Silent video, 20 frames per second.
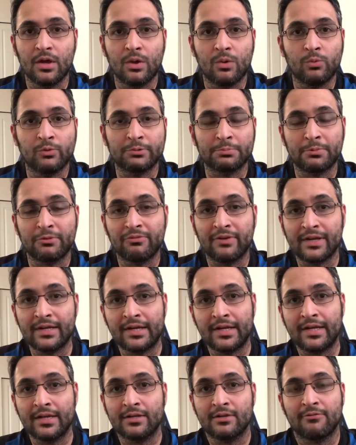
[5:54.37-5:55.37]
was
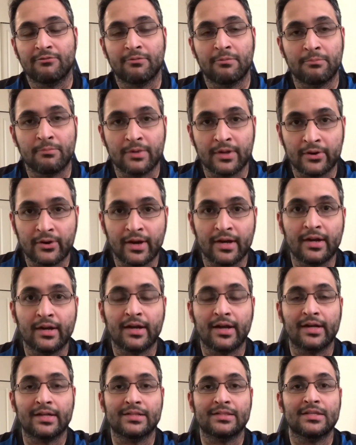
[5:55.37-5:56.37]
preventing Inter from creating a
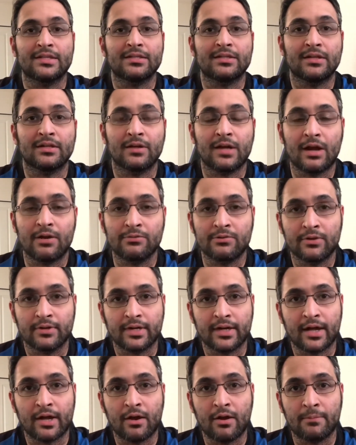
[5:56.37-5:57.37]
consistent
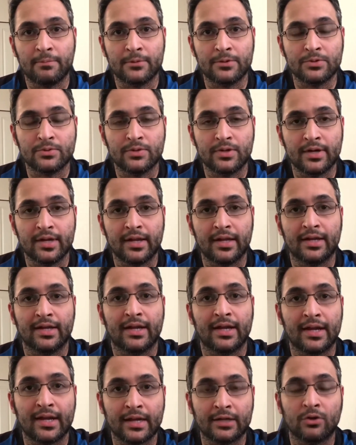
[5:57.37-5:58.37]
counter-attack opportunity and
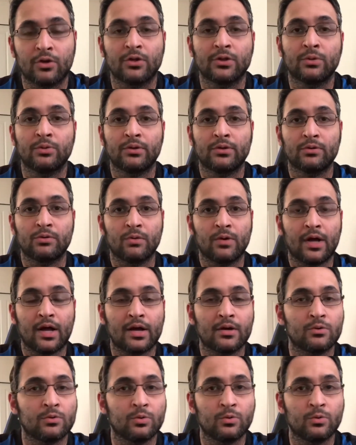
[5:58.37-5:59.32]
connect all the way to Lukaku,